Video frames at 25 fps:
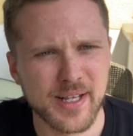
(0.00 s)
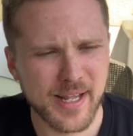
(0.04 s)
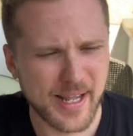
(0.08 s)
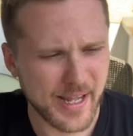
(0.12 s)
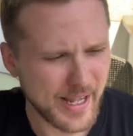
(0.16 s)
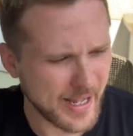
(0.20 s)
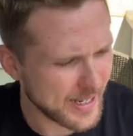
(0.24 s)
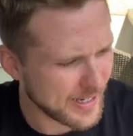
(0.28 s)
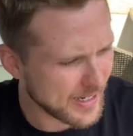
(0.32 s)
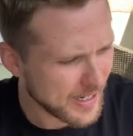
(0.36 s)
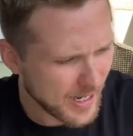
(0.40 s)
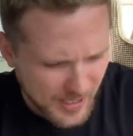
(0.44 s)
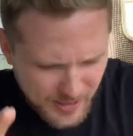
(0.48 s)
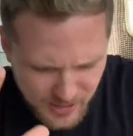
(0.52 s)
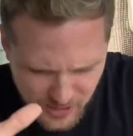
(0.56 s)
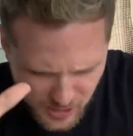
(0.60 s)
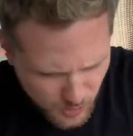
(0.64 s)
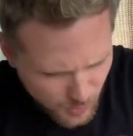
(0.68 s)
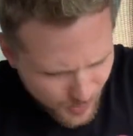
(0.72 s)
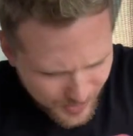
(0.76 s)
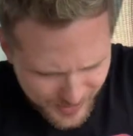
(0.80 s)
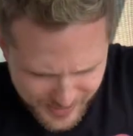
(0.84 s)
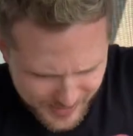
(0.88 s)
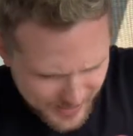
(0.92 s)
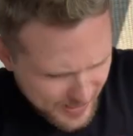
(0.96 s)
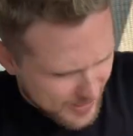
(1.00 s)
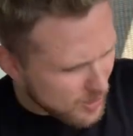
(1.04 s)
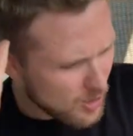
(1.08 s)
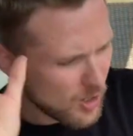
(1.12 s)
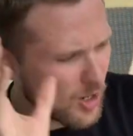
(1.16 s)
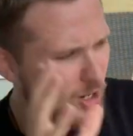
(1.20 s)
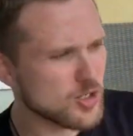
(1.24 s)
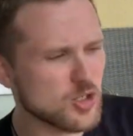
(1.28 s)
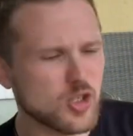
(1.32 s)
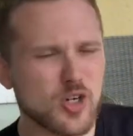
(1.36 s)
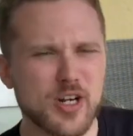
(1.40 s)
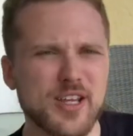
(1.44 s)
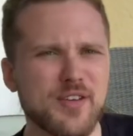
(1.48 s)
And I just want to say,
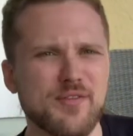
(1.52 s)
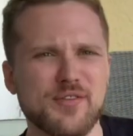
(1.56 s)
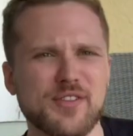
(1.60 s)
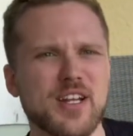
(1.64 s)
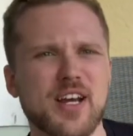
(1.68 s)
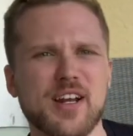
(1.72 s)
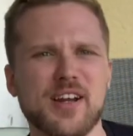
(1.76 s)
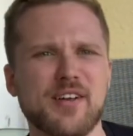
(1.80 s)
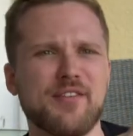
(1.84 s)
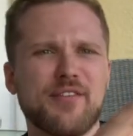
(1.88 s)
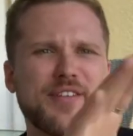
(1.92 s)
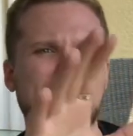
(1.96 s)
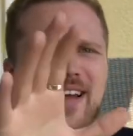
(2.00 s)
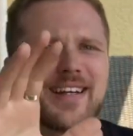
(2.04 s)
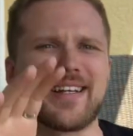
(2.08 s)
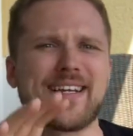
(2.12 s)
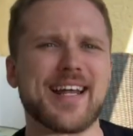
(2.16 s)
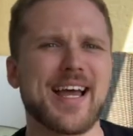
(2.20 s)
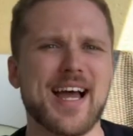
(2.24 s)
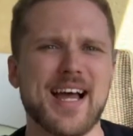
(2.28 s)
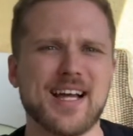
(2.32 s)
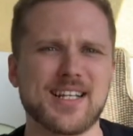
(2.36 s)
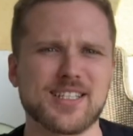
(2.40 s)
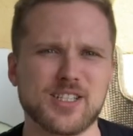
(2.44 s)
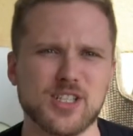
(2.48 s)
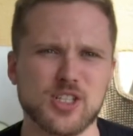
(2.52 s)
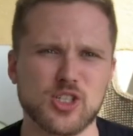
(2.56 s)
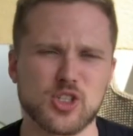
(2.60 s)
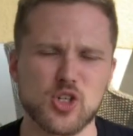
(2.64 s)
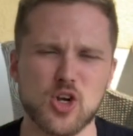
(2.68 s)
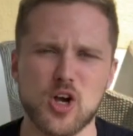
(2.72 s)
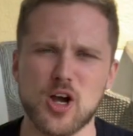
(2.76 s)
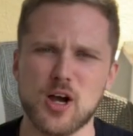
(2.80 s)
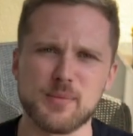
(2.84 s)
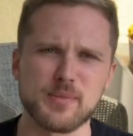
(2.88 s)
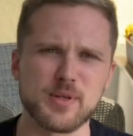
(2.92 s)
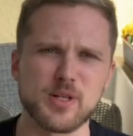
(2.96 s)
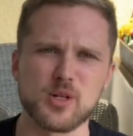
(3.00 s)
Andre, you've done a fantastic
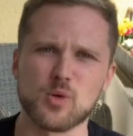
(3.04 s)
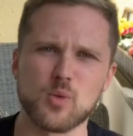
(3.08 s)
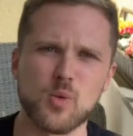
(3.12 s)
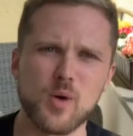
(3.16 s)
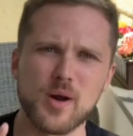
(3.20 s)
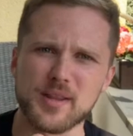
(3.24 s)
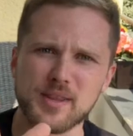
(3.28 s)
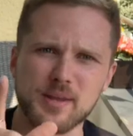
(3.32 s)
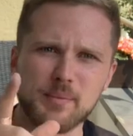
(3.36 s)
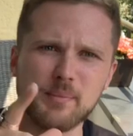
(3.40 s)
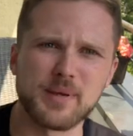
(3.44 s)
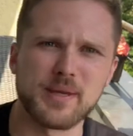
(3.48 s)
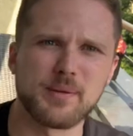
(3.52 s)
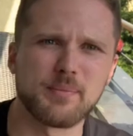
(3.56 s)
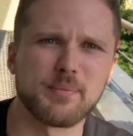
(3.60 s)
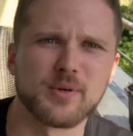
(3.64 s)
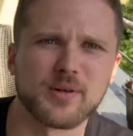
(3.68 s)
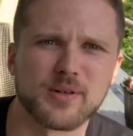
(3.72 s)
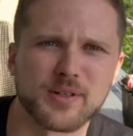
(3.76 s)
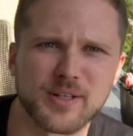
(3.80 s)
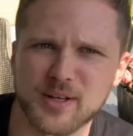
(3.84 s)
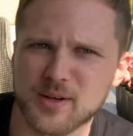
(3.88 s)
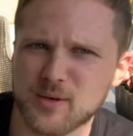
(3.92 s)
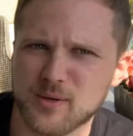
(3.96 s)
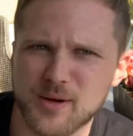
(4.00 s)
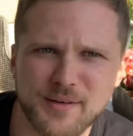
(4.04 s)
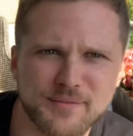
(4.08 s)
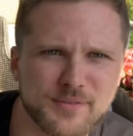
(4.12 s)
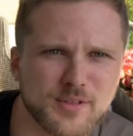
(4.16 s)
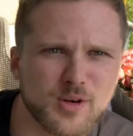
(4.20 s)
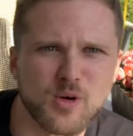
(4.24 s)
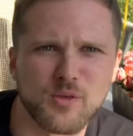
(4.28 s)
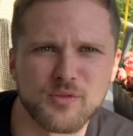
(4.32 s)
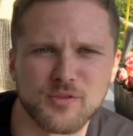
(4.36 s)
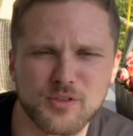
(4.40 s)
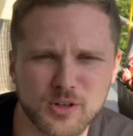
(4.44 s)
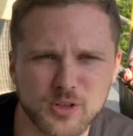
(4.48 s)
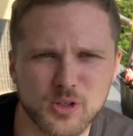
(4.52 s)
job. You're one of the people who I've
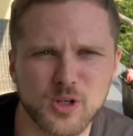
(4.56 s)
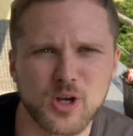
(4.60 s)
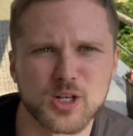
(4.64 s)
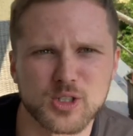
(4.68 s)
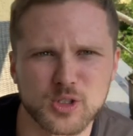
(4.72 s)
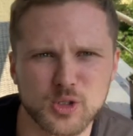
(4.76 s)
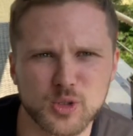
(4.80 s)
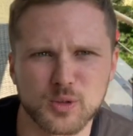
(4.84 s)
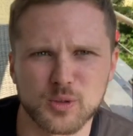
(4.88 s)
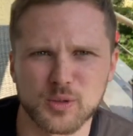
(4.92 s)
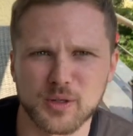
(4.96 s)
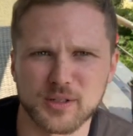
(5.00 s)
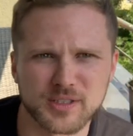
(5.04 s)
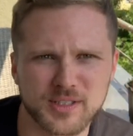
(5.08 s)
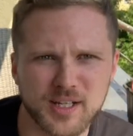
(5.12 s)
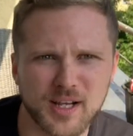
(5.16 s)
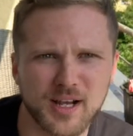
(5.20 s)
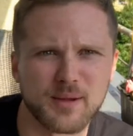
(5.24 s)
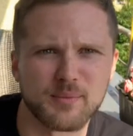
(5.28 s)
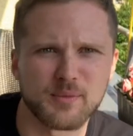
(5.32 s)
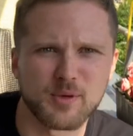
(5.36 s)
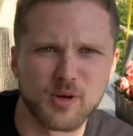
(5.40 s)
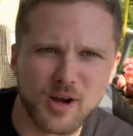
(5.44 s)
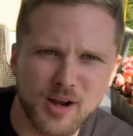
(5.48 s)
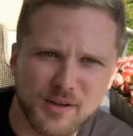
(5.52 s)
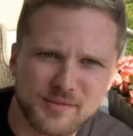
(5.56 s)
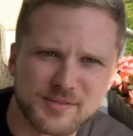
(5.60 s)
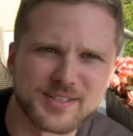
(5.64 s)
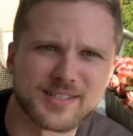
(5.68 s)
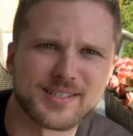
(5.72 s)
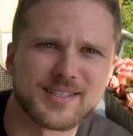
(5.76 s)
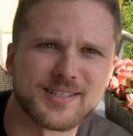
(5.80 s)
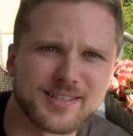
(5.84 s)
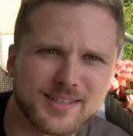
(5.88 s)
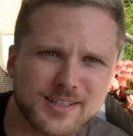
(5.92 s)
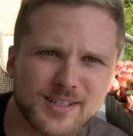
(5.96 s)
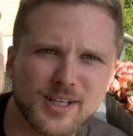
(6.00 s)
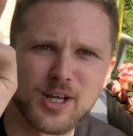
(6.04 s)
known for a long time who I've
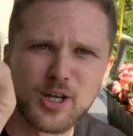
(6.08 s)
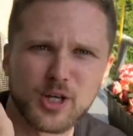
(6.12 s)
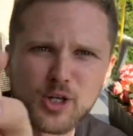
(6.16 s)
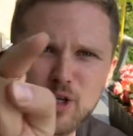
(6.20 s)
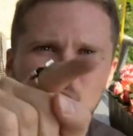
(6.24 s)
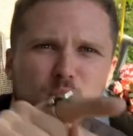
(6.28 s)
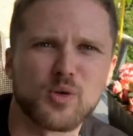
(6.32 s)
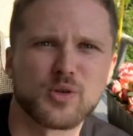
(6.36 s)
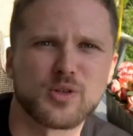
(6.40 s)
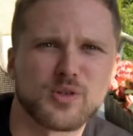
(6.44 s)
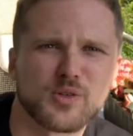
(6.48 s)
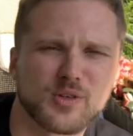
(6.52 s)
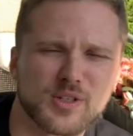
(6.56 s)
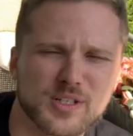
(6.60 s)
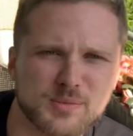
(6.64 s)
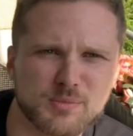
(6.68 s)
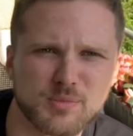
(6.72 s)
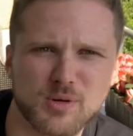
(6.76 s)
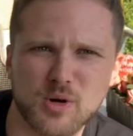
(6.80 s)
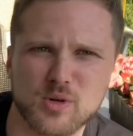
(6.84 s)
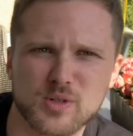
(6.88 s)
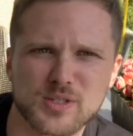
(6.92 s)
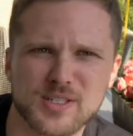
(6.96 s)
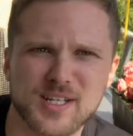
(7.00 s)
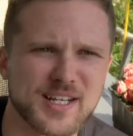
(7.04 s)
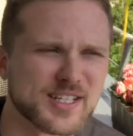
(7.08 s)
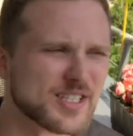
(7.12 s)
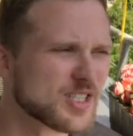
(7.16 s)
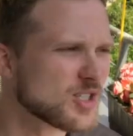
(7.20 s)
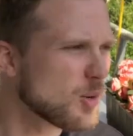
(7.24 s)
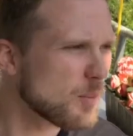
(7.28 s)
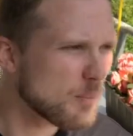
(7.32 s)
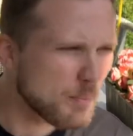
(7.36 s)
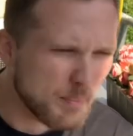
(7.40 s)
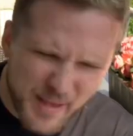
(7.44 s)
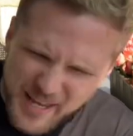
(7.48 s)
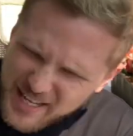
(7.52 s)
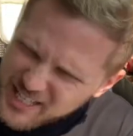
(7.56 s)
seen go through this process.
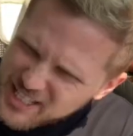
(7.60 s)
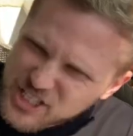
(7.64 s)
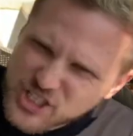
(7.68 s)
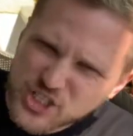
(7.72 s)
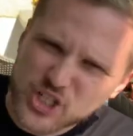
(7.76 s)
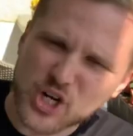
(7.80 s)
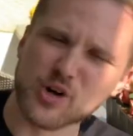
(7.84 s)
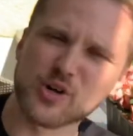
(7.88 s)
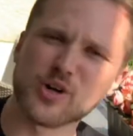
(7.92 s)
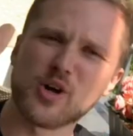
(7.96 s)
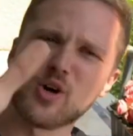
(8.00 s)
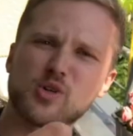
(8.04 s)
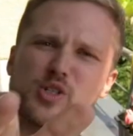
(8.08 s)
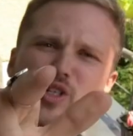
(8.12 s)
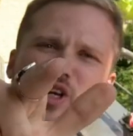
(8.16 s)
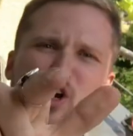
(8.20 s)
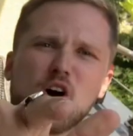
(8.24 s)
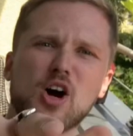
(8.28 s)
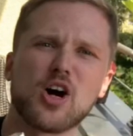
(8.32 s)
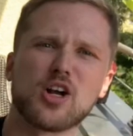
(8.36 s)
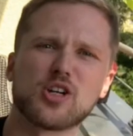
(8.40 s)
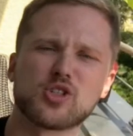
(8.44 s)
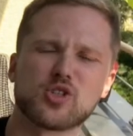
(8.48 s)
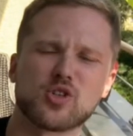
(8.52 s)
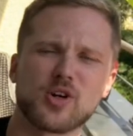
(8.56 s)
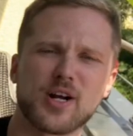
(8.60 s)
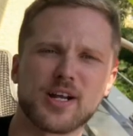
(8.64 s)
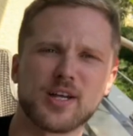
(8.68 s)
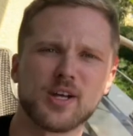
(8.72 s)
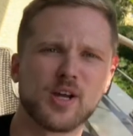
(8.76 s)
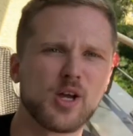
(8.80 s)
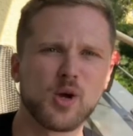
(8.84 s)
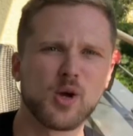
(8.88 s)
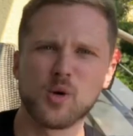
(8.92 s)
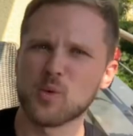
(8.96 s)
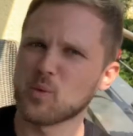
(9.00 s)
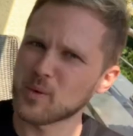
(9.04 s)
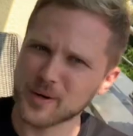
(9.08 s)
So big shout out to Andre.
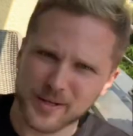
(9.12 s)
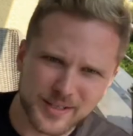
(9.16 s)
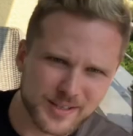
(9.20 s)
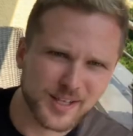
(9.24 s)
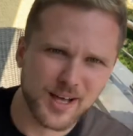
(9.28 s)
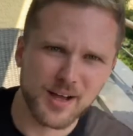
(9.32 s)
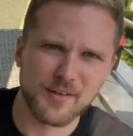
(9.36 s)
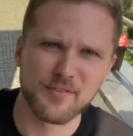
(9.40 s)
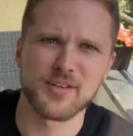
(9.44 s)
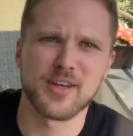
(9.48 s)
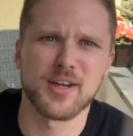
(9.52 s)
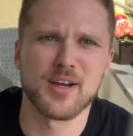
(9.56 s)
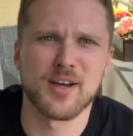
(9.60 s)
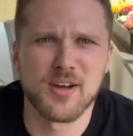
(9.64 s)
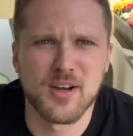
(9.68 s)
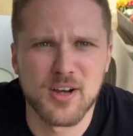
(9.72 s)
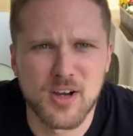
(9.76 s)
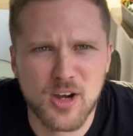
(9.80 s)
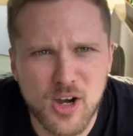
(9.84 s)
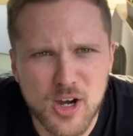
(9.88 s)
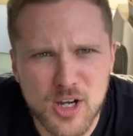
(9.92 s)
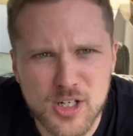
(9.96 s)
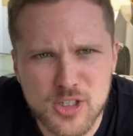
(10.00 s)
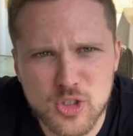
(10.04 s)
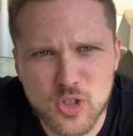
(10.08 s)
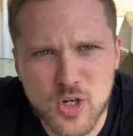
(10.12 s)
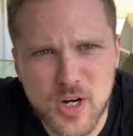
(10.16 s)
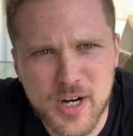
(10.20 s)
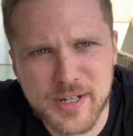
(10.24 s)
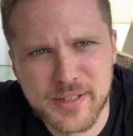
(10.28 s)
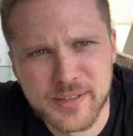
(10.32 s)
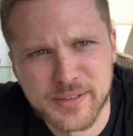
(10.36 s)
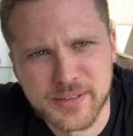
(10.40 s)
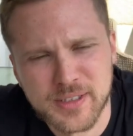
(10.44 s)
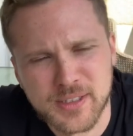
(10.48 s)
We love you, Andre.